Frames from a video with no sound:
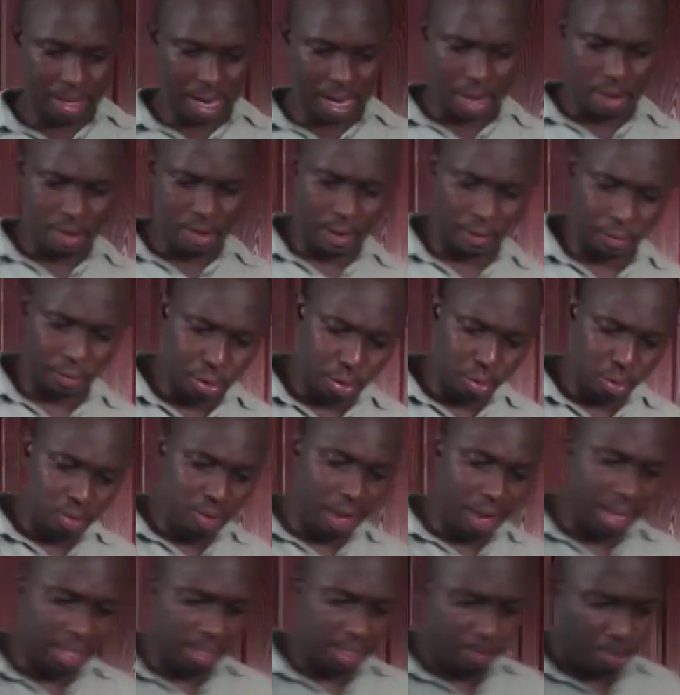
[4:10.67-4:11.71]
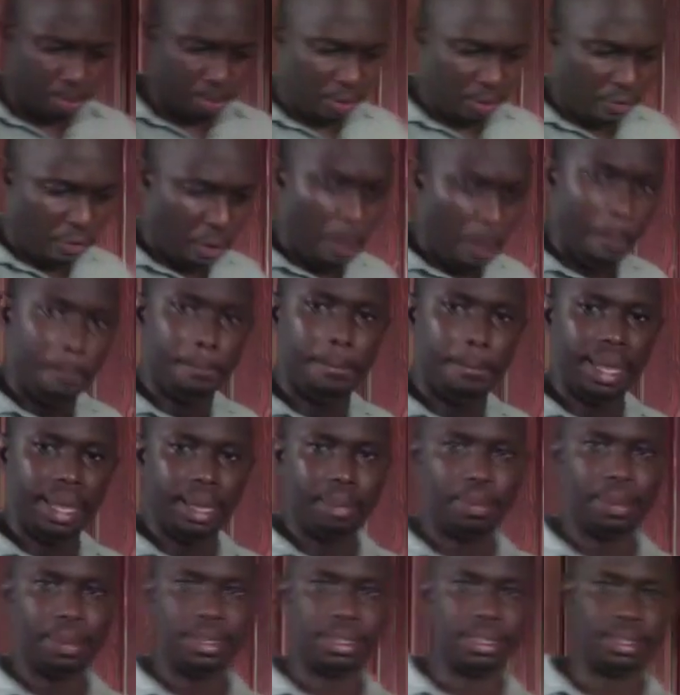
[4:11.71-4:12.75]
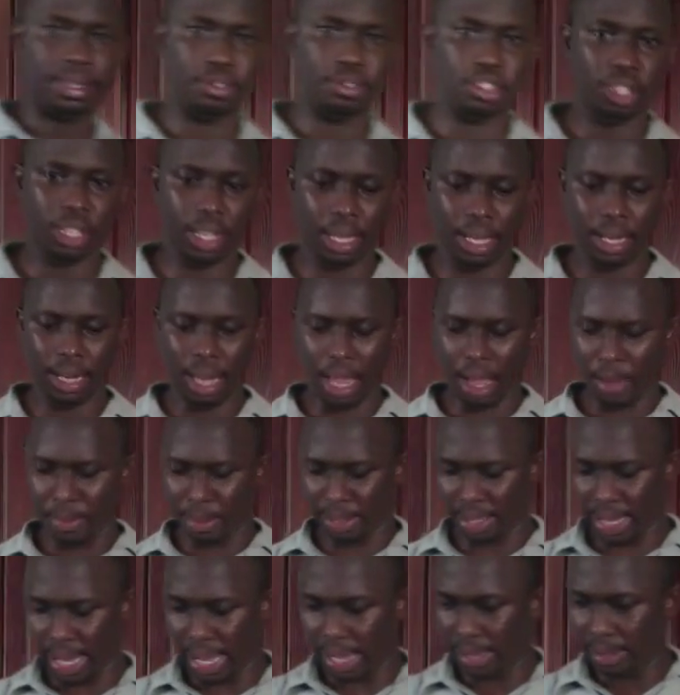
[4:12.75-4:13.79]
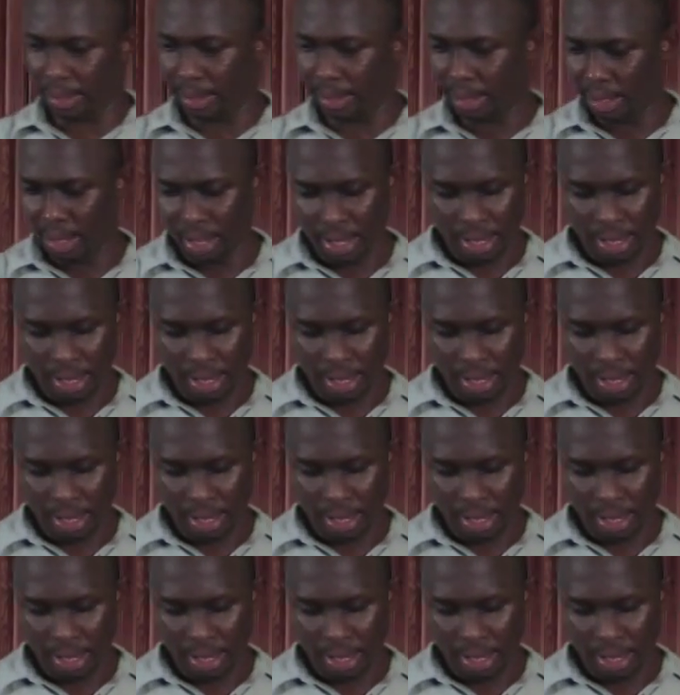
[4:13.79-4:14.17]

Now you have two nice, beautiful, big pieces of chicken. How about that?